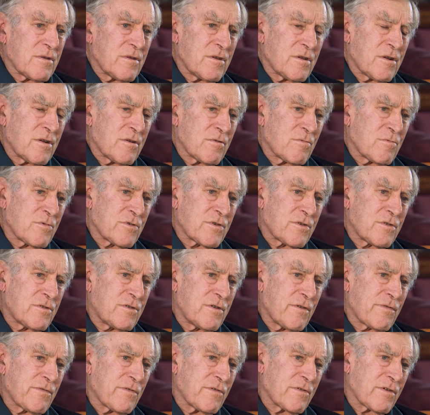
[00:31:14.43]
you know, it was a
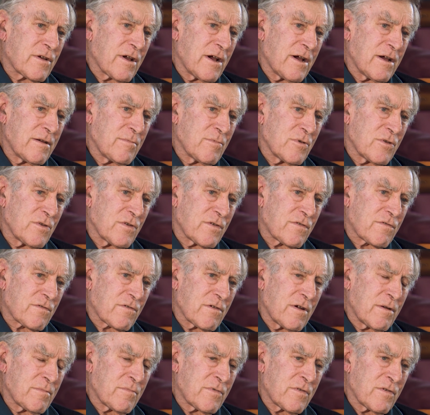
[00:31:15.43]
different game in the
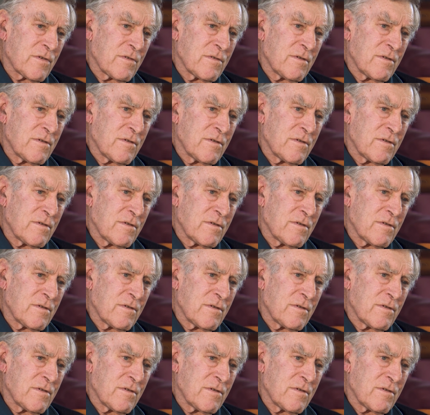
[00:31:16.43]
scrums.